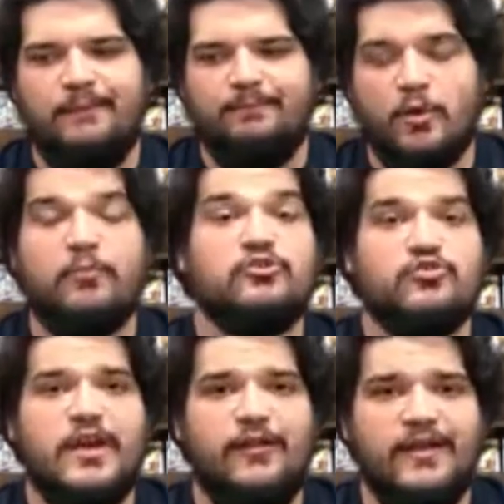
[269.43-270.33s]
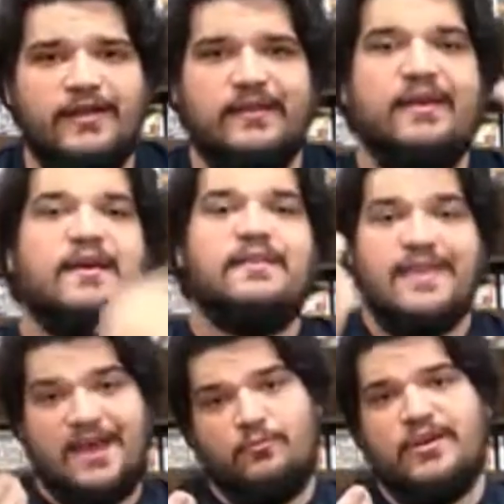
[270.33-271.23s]
or portrayal in the
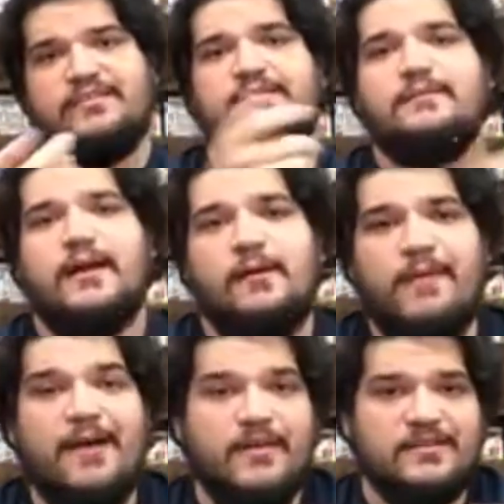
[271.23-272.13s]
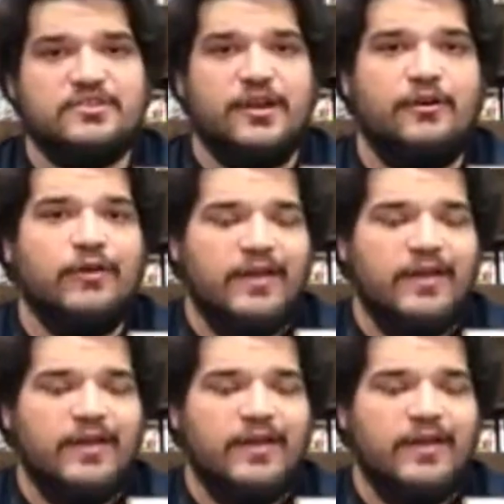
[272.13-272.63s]
Adam West Batman show,